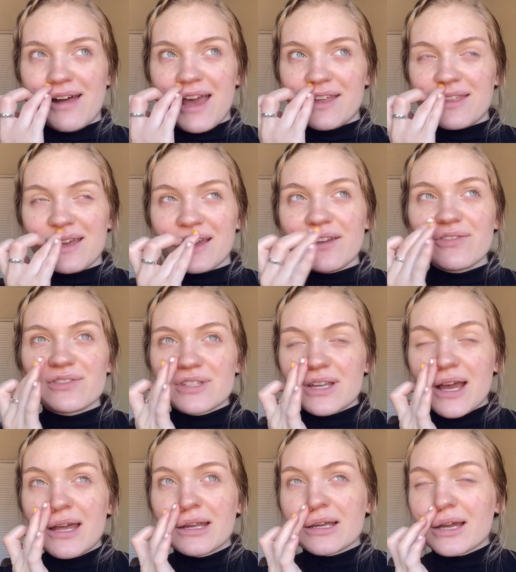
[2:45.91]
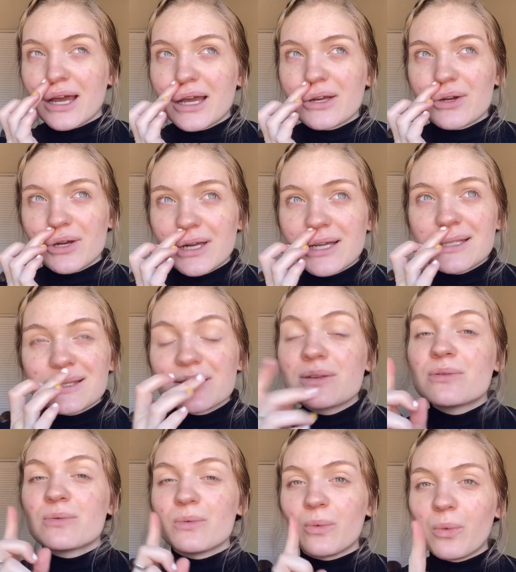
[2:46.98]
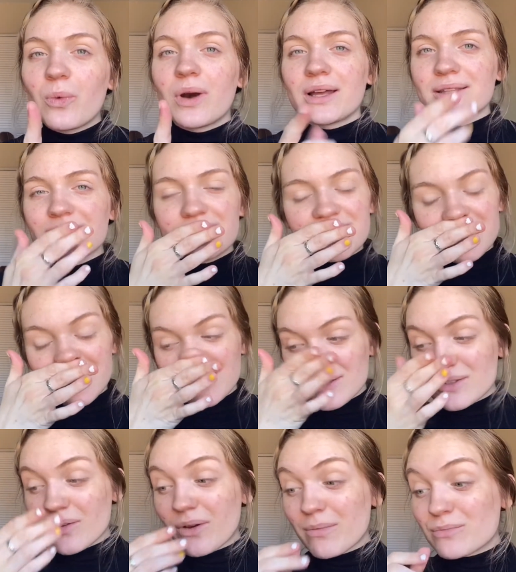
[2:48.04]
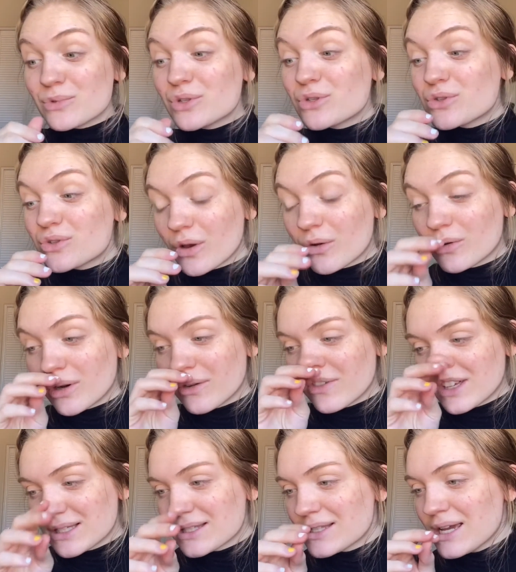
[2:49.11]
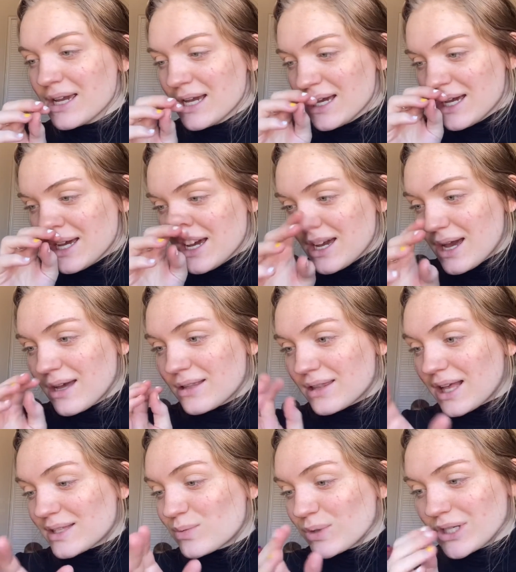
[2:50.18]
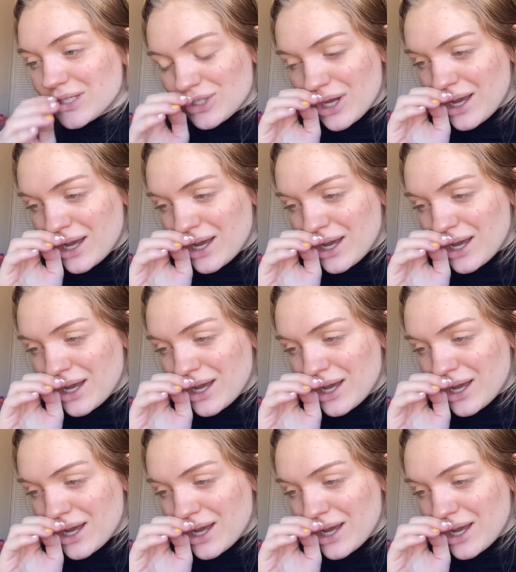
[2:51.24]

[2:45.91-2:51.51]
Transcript: I think I've done a cut crease once, and so I'm so nervous. That's what